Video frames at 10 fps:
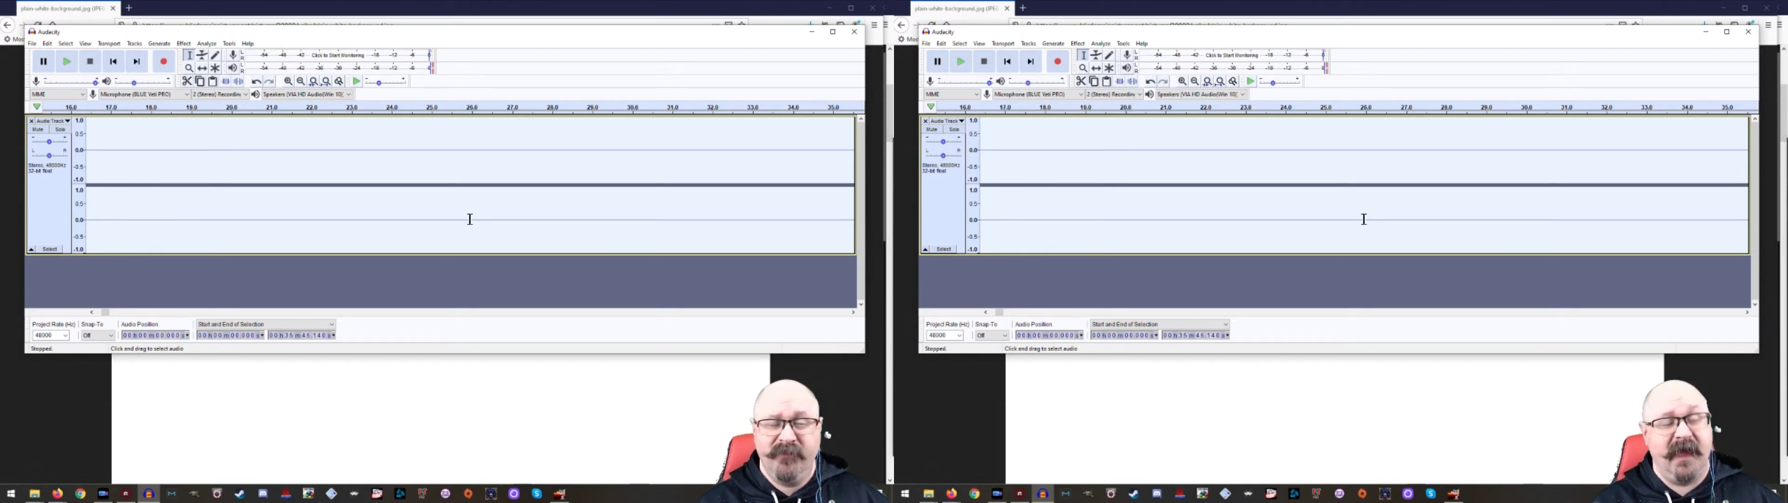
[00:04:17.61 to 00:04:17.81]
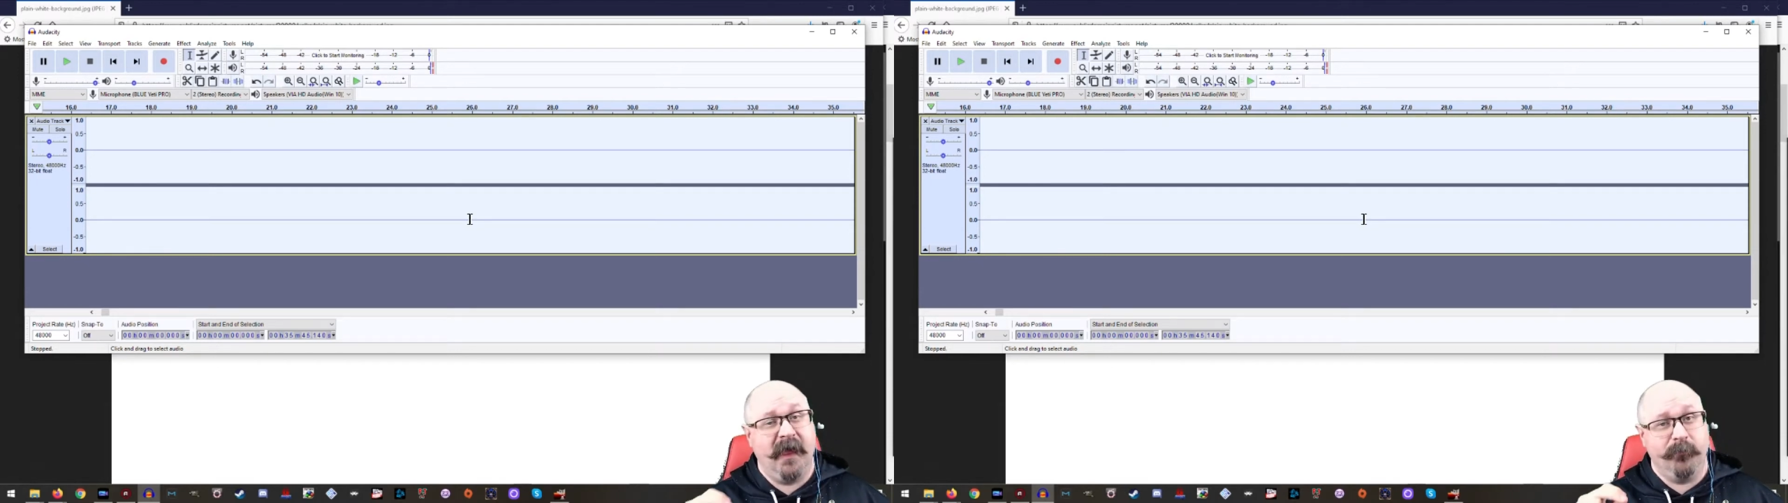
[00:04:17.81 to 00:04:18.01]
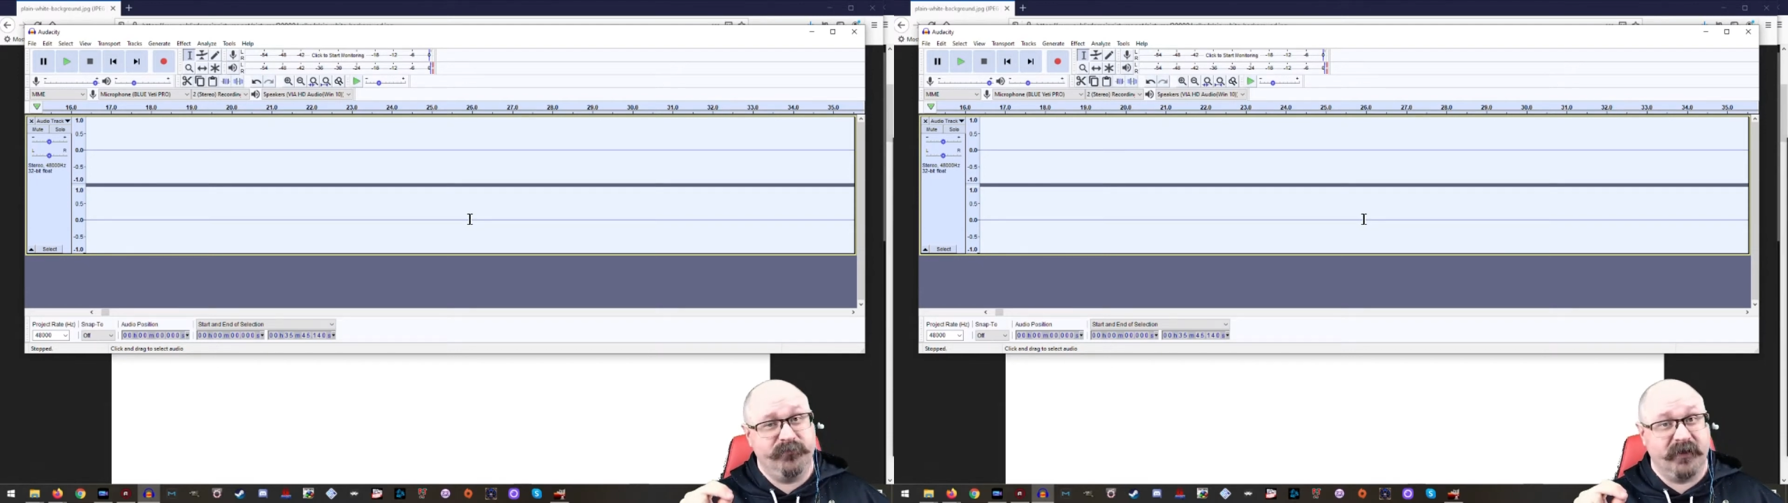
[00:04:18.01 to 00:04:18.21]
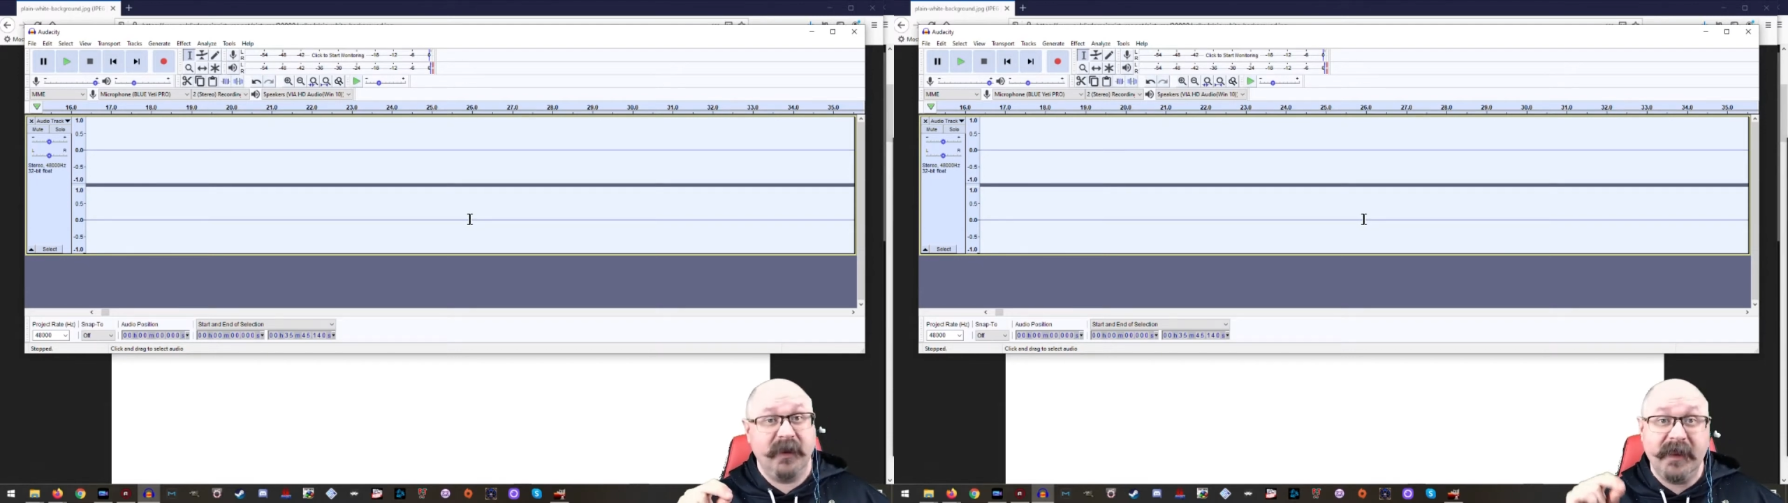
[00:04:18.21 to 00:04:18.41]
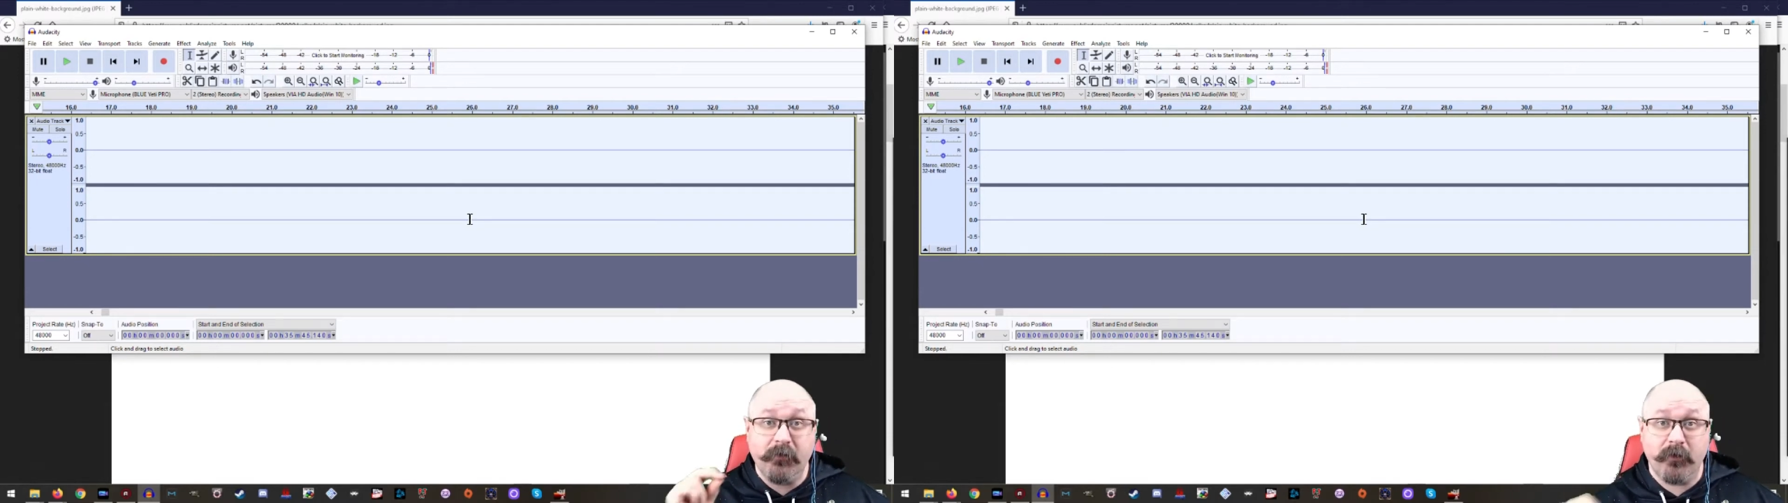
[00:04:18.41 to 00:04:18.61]
That helps to
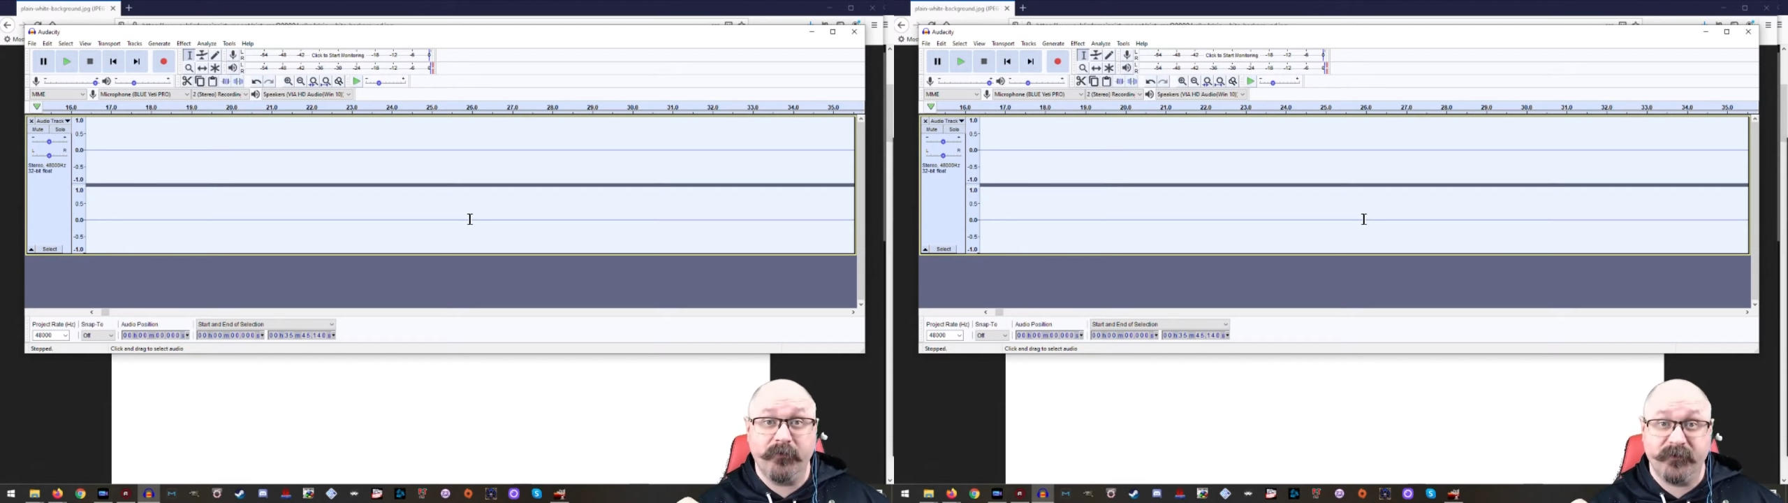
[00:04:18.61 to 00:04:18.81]
clear out